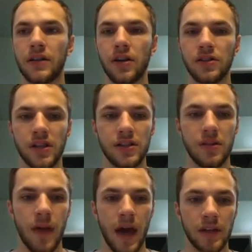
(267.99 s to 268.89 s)
tells us
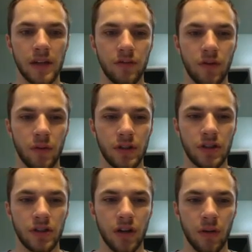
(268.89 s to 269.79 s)
the mass of what we
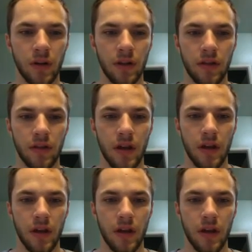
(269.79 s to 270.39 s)
start with